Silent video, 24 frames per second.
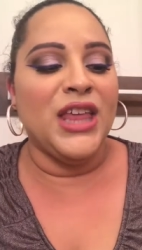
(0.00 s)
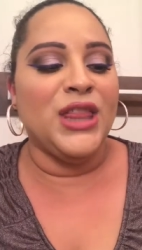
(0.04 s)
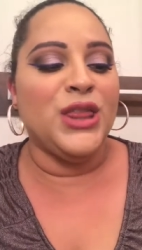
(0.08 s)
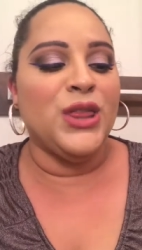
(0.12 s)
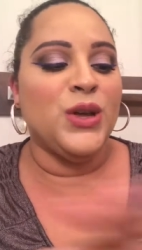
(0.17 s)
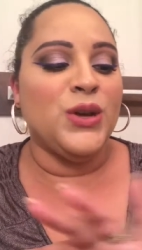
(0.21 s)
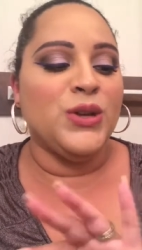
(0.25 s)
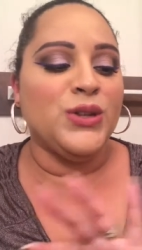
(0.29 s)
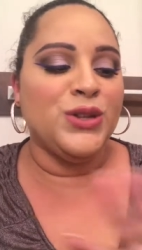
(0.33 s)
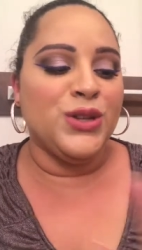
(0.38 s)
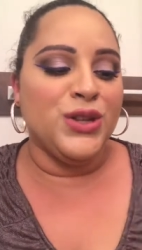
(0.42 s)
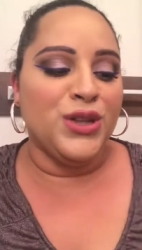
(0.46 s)

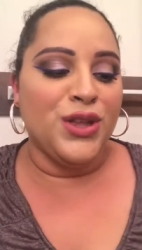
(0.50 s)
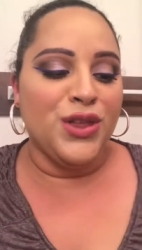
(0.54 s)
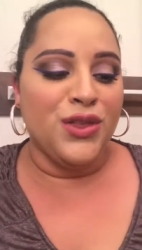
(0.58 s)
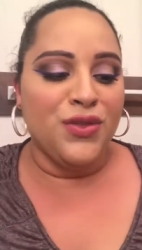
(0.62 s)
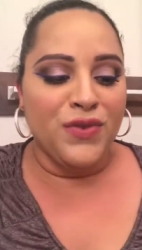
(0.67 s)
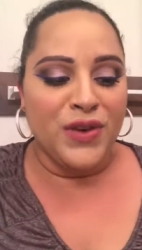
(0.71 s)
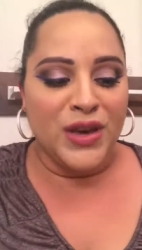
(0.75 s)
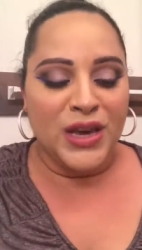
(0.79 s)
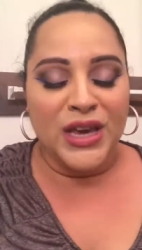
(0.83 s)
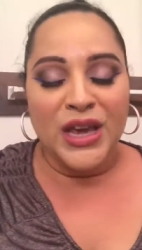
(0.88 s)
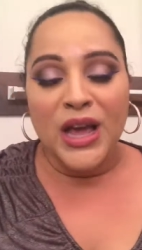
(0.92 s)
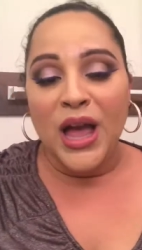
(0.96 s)
Those are the
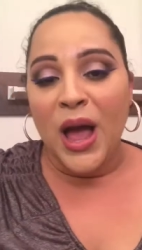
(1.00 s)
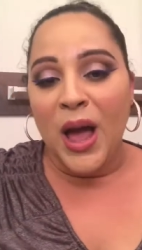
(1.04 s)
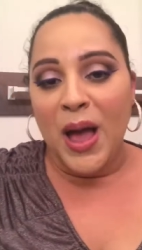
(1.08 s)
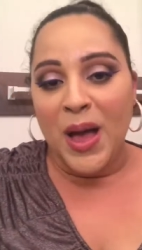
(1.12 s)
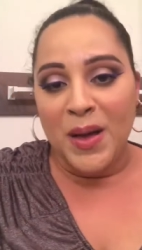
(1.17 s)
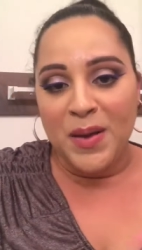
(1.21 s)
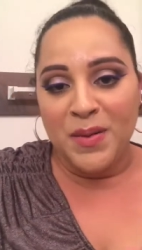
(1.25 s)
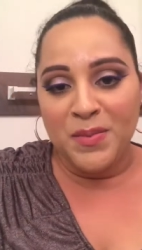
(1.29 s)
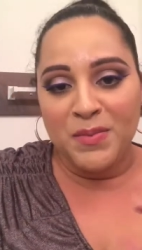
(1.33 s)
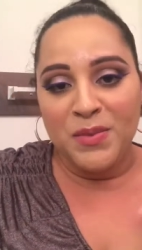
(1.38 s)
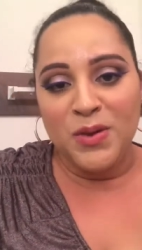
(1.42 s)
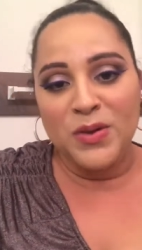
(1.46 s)
three
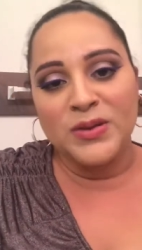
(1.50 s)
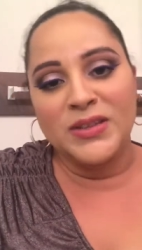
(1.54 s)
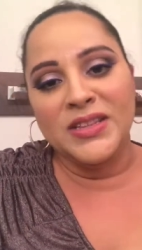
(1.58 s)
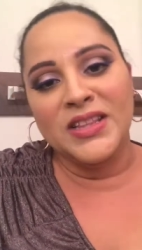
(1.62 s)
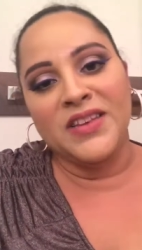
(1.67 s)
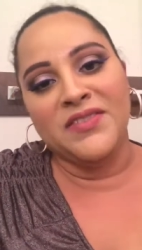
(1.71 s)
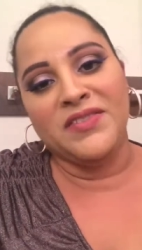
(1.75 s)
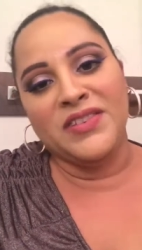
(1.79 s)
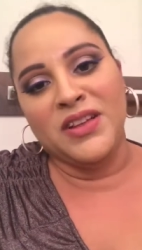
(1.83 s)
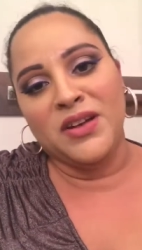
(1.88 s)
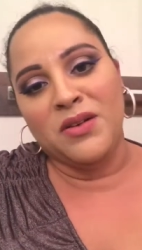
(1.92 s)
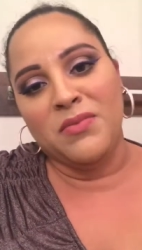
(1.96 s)
most
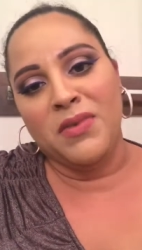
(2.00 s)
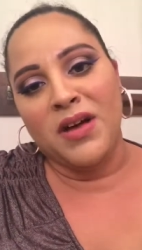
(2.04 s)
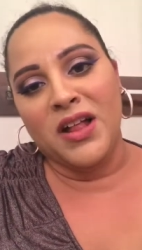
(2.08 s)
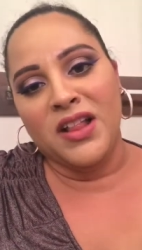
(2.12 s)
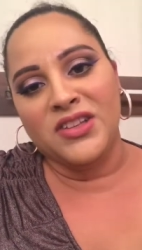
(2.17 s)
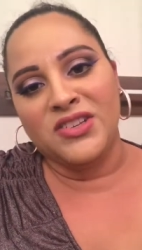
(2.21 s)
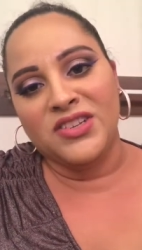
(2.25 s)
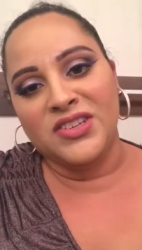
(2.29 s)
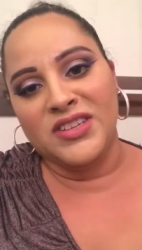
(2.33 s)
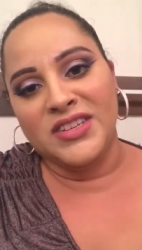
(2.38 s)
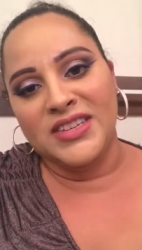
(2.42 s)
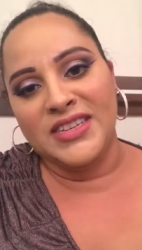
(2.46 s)
loved nail
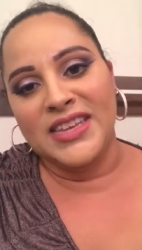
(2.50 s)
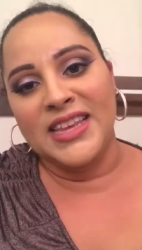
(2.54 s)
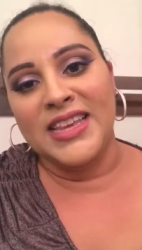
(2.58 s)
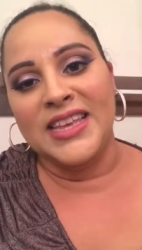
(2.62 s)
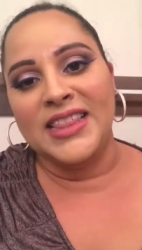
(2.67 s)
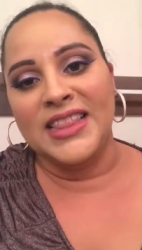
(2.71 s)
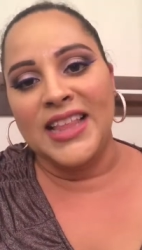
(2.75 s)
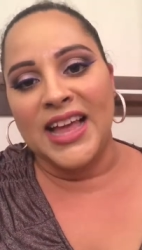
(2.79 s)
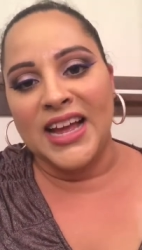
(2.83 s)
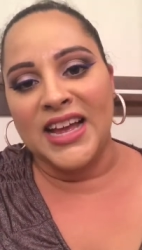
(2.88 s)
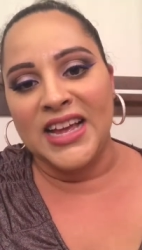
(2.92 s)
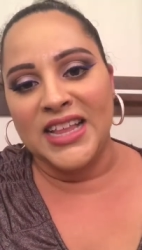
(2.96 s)
polishes in
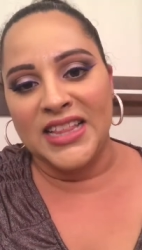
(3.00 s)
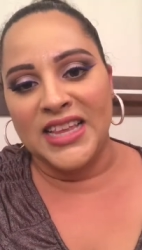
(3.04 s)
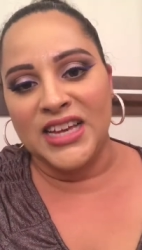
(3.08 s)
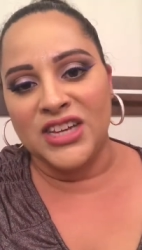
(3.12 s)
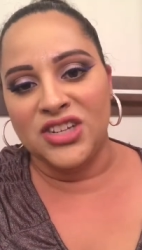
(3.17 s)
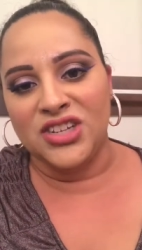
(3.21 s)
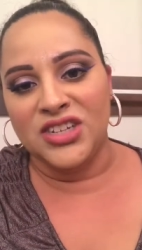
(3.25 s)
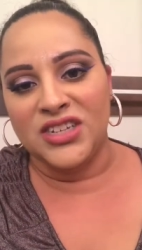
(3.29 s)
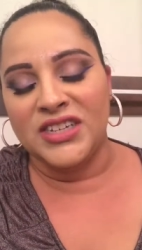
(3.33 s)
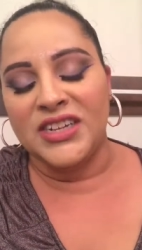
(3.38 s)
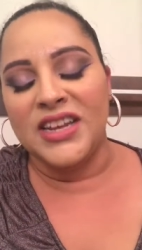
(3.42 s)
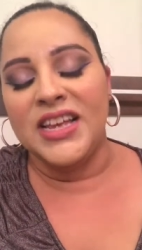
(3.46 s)
that
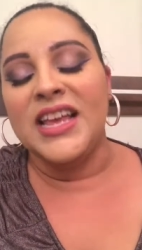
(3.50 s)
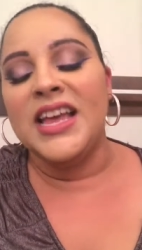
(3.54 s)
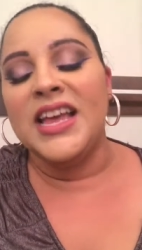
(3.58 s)
collection.